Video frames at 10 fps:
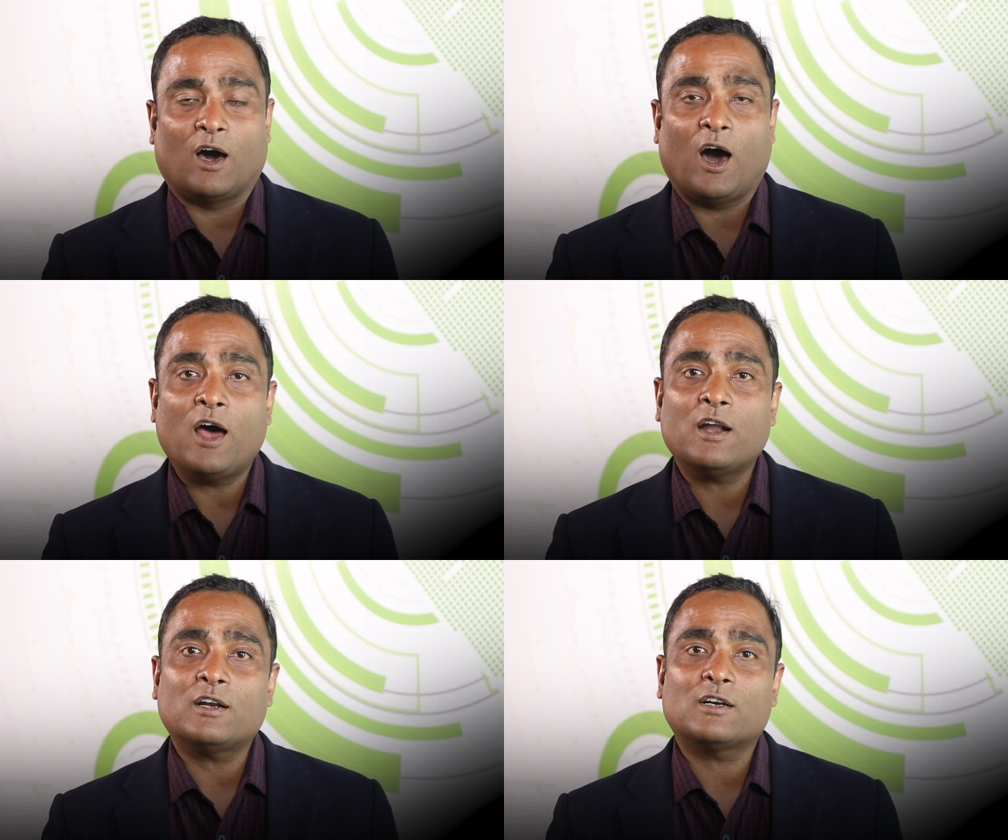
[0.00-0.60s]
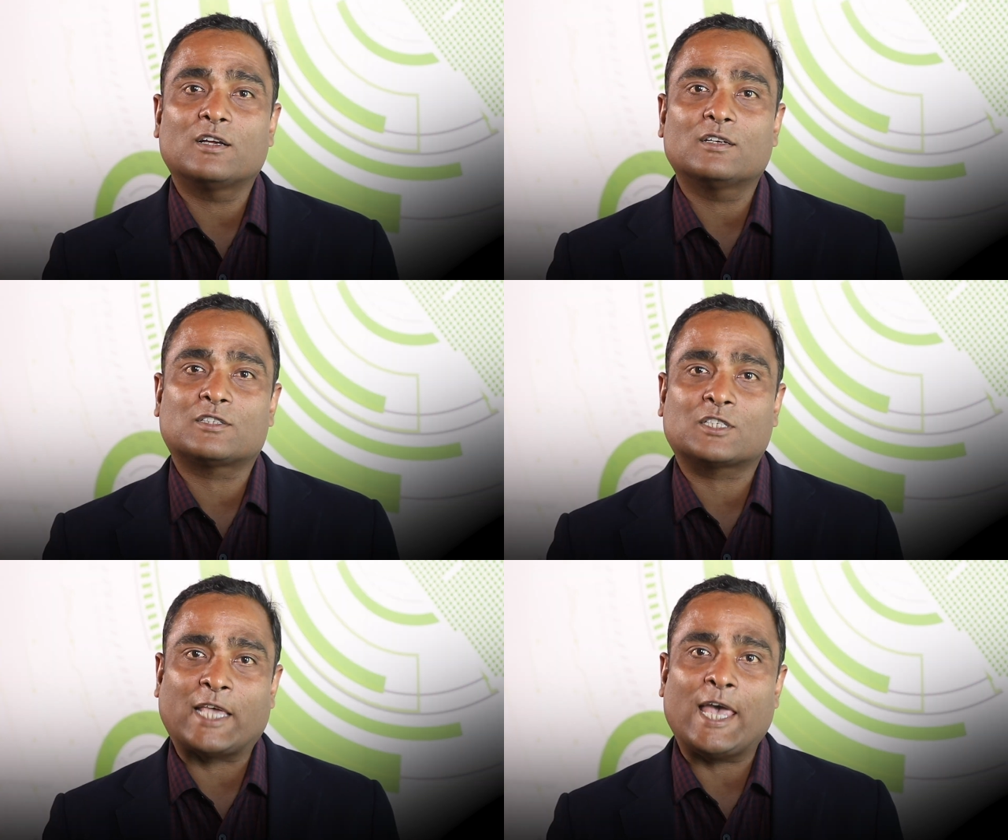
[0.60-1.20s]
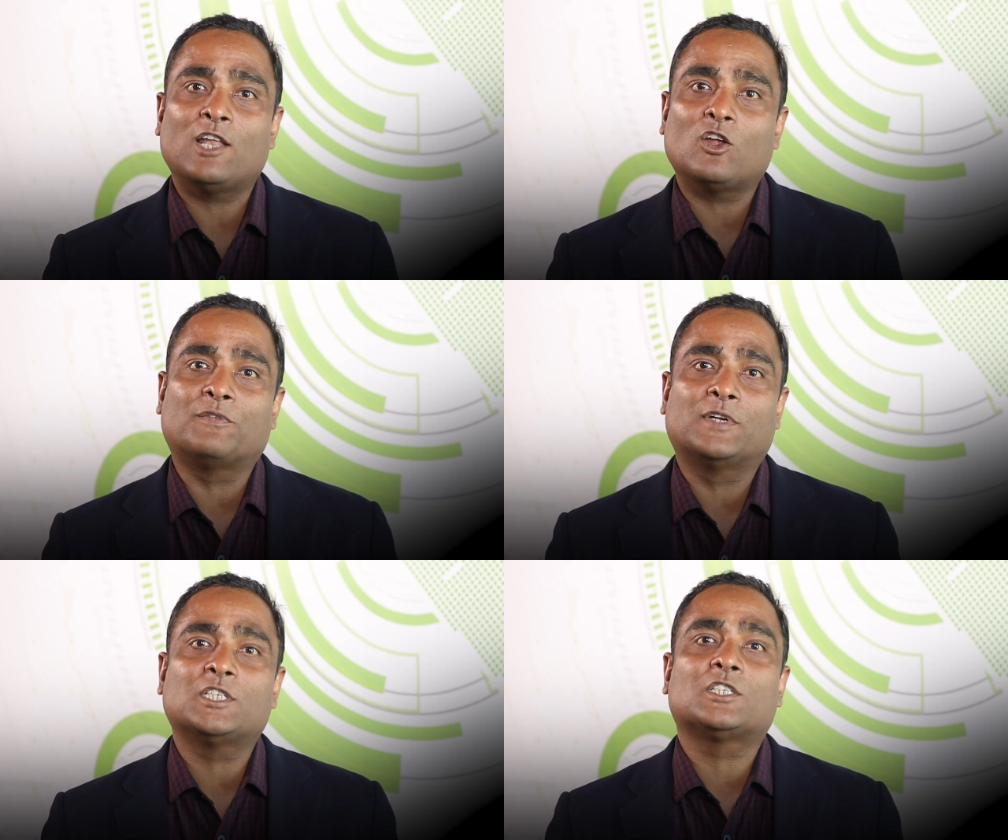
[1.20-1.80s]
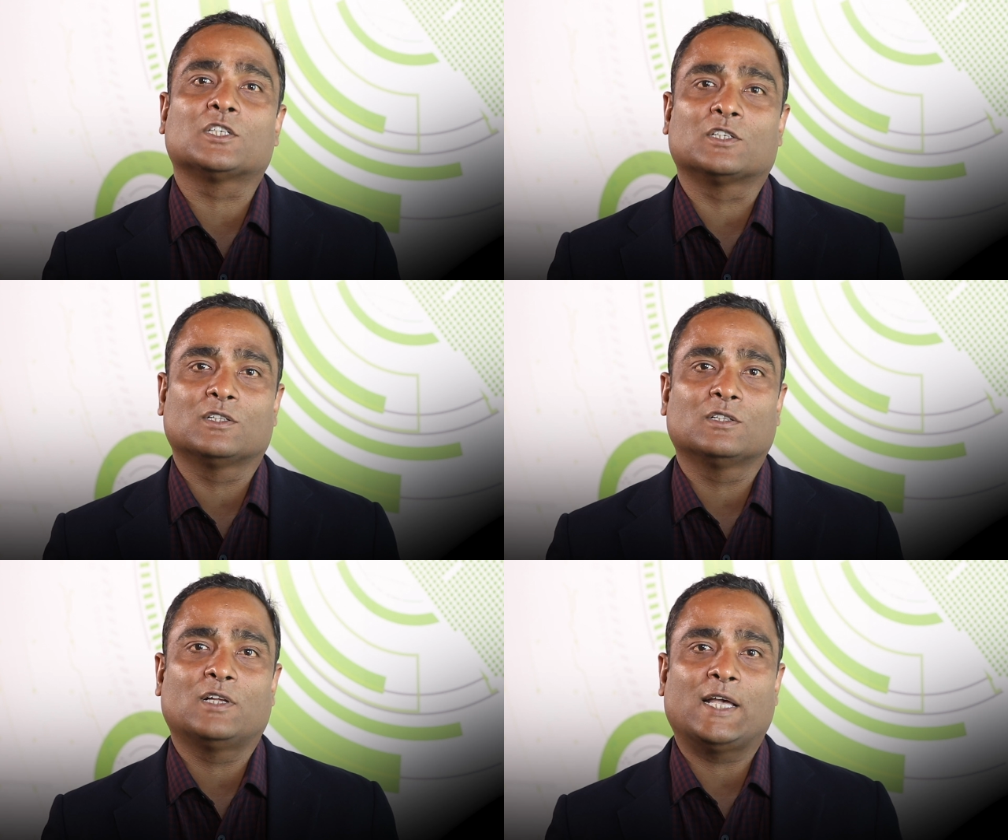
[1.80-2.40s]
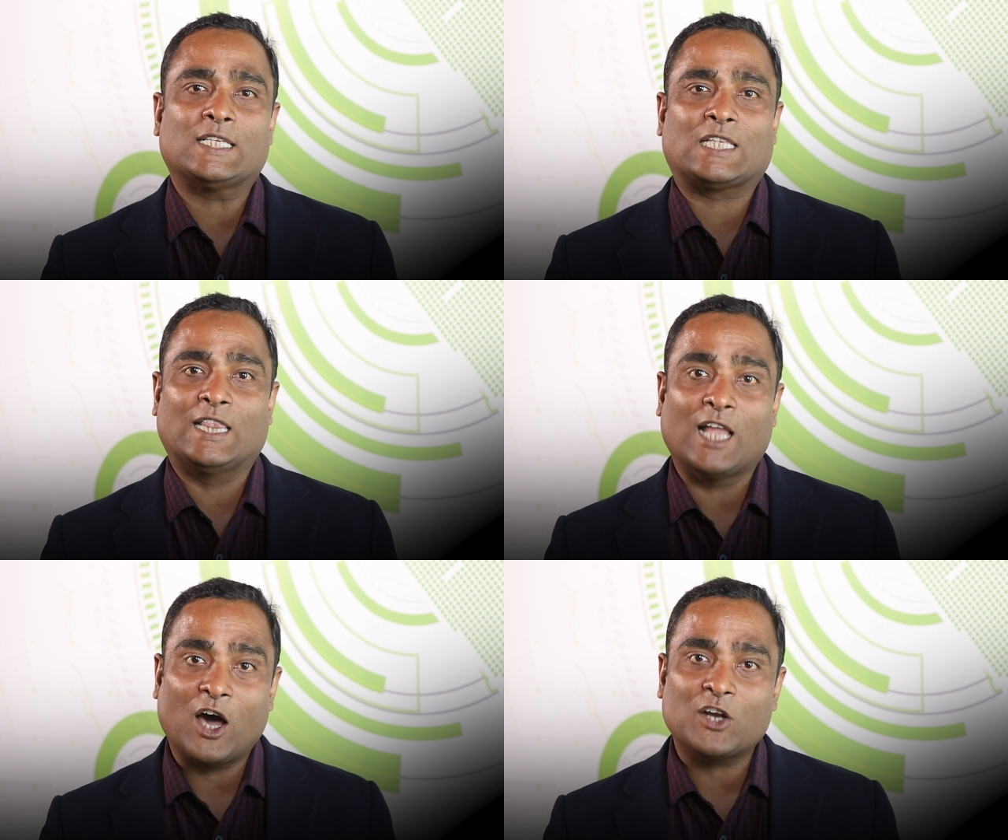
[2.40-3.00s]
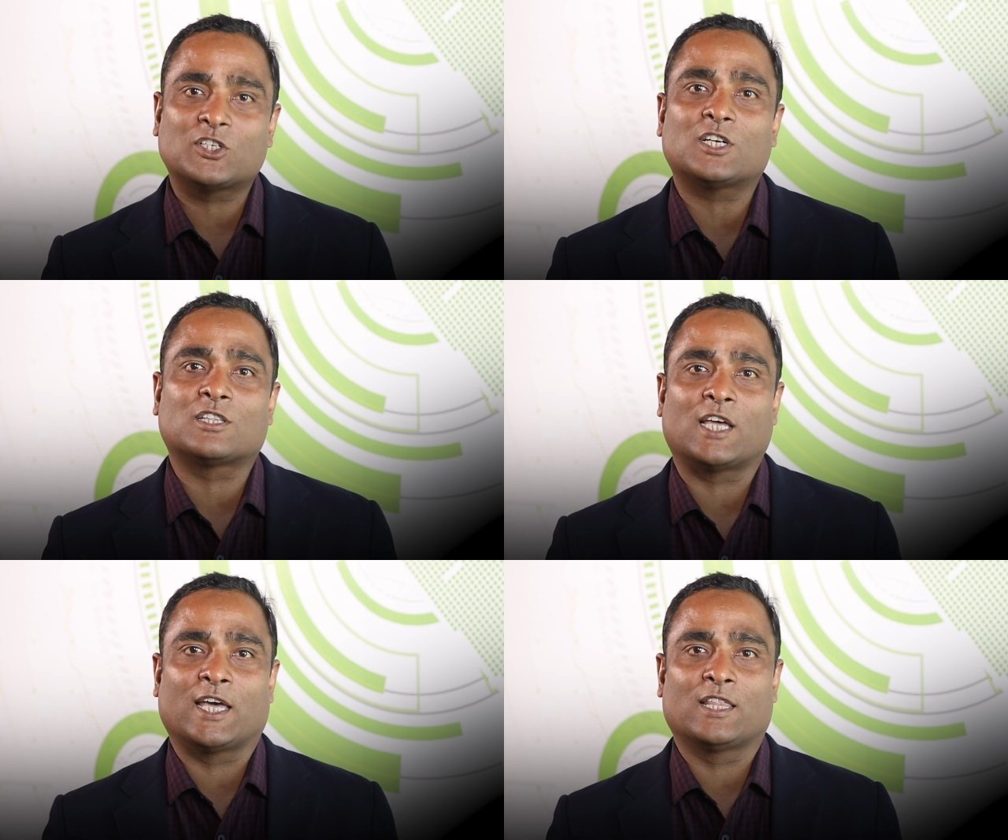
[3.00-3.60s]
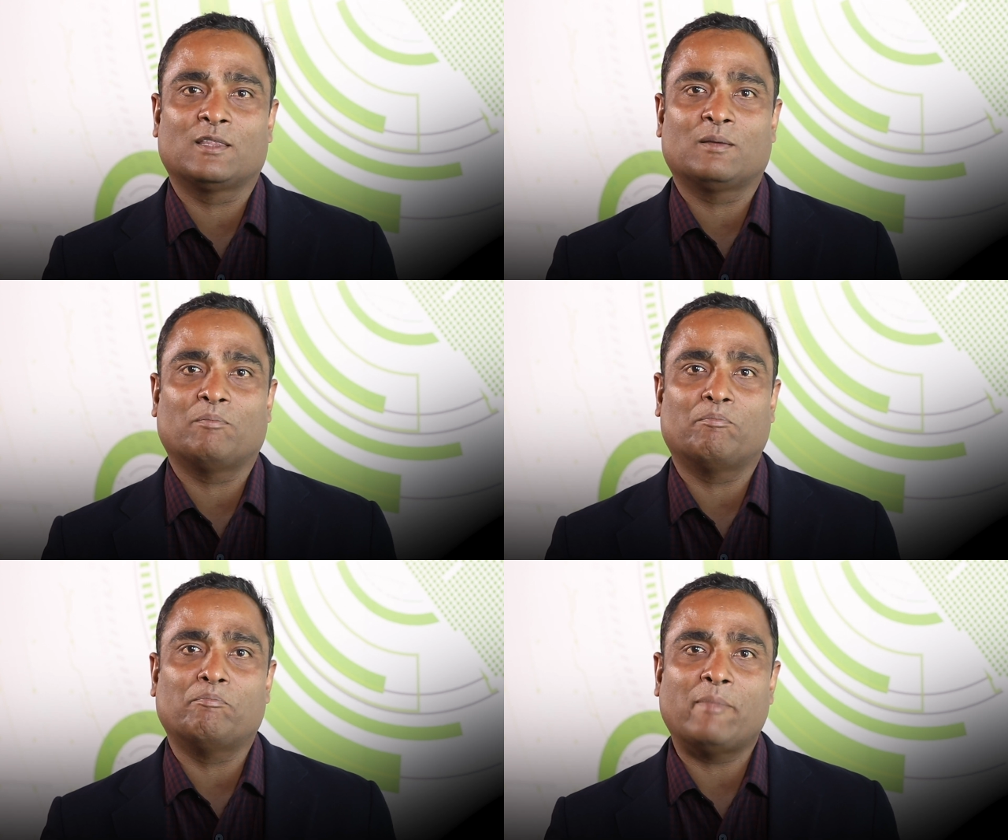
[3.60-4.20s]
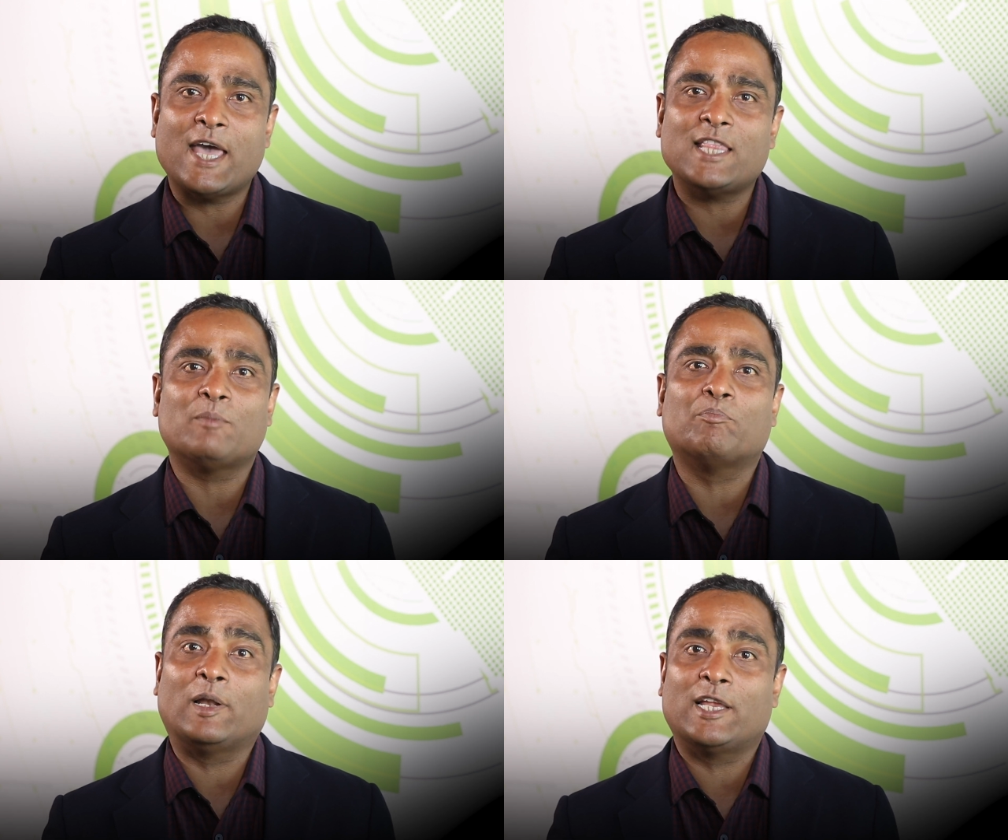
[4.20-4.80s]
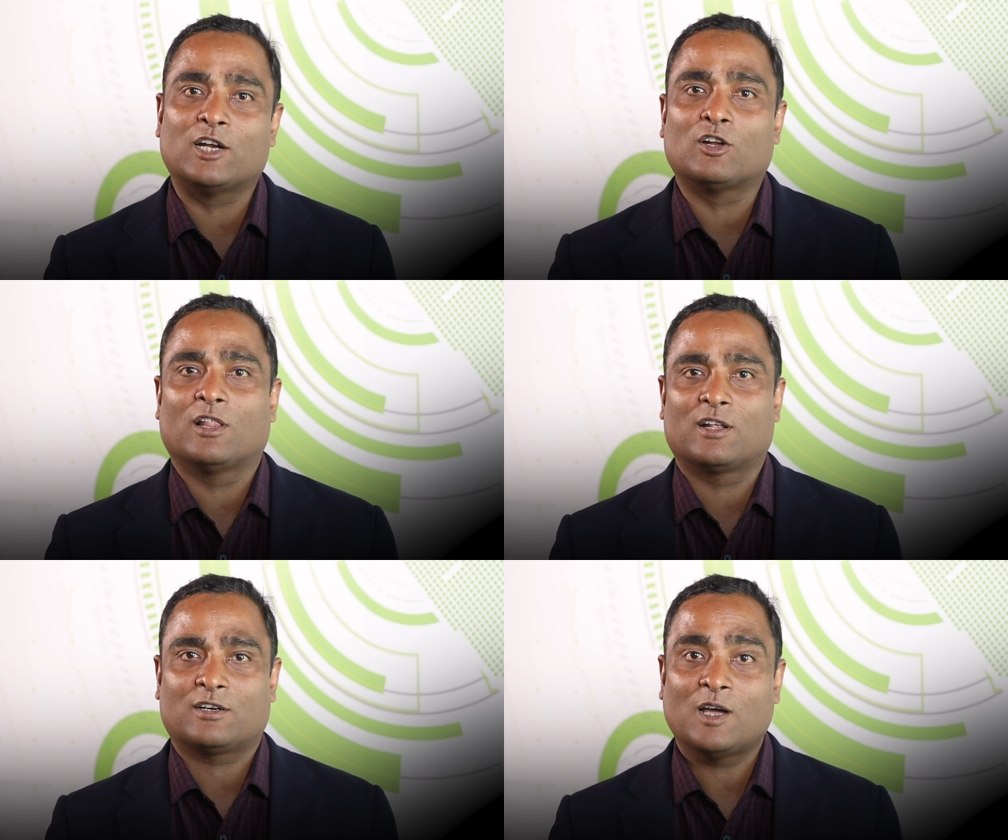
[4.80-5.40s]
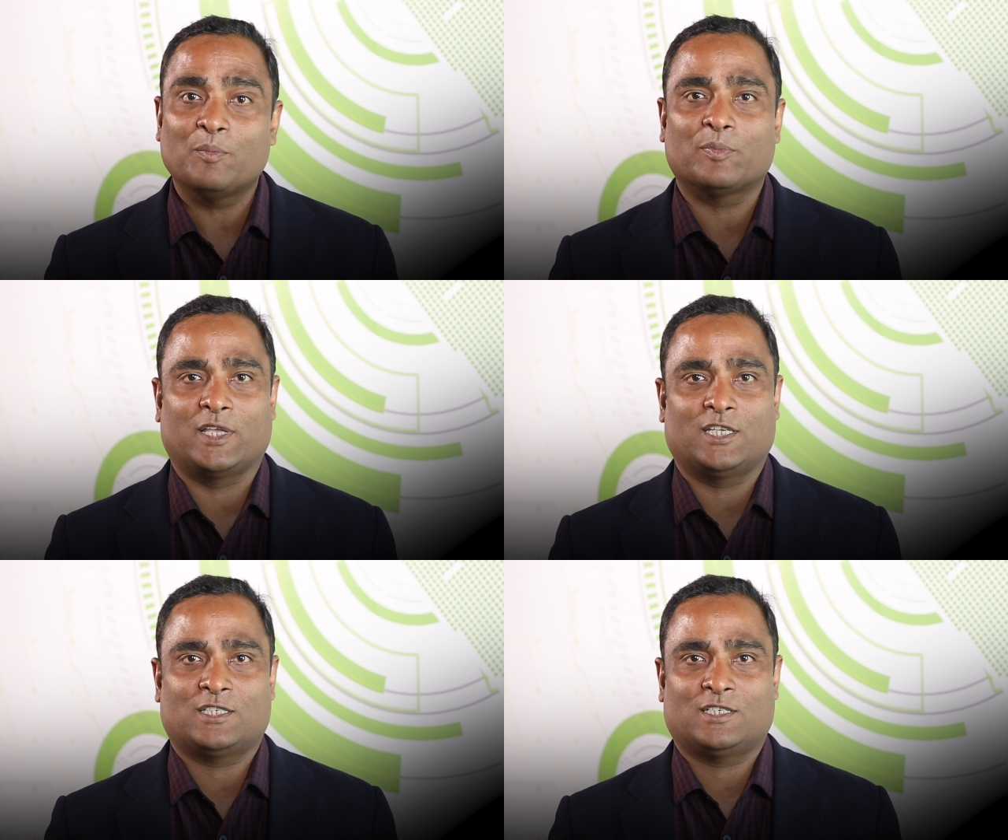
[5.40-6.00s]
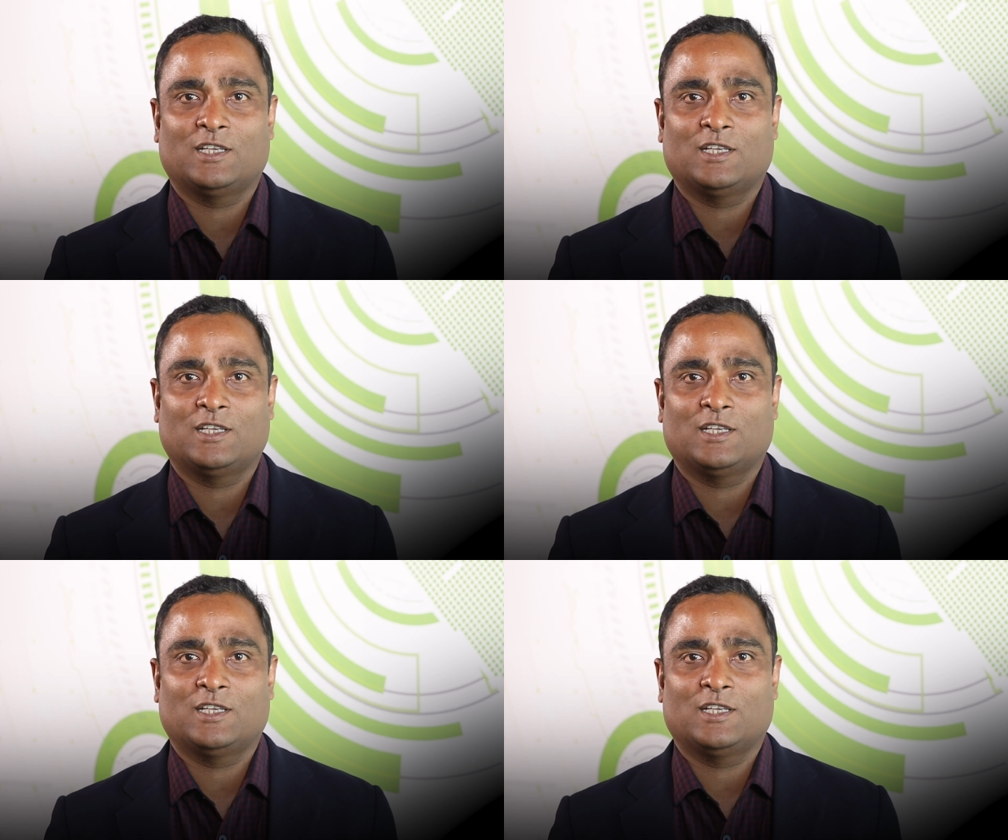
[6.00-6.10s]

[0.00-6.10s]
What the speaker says: Our scale of digital is larger than many billion-dollar companies.